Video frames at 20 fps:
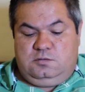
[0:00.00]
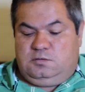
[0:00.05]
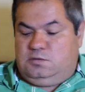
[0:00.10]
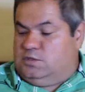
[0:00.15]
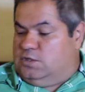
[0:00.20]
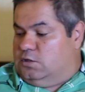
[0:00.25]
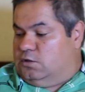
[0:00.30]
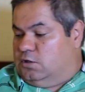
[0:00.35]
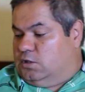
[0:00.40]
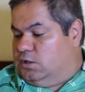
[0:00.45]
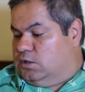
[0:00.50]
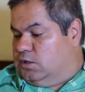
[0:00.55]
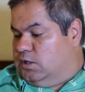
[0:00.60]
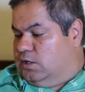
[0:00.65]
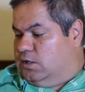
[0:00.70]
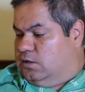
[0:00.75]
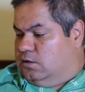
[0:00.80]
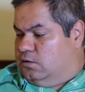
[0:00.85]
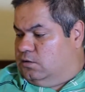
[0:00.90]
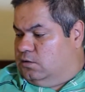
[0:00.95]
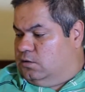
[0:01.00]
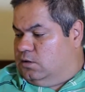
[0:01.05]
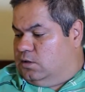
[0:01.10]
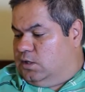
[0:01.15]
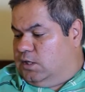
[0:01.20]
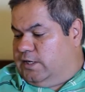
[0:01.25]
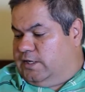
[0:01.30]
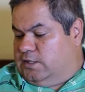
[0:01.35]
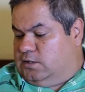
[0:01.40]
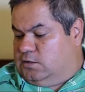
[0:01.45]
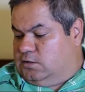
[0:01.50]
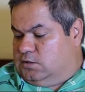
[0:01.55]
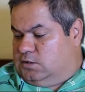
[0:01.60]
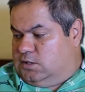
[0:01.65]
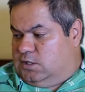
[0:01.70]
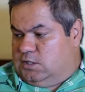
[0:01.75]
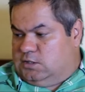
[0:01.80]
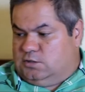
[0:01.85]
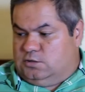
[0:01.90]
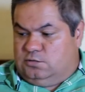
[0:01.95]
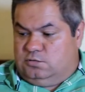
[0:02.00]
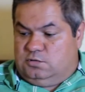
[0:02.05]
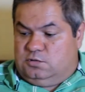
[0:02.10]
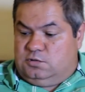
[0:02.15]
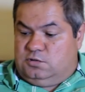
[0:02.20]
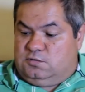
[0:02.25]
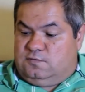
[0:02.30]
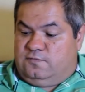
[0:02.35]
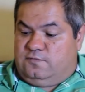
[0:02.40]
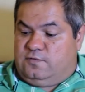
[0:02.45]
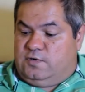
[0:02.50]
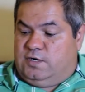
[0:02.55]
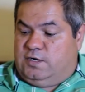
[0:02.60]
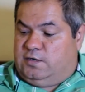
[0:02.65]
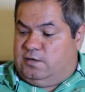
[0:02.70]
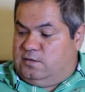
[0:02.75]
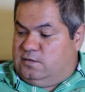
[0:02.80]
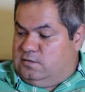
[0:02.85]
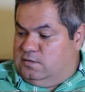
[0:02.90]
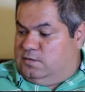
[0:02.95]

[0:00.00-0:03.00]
Generally, light is not juice's friend.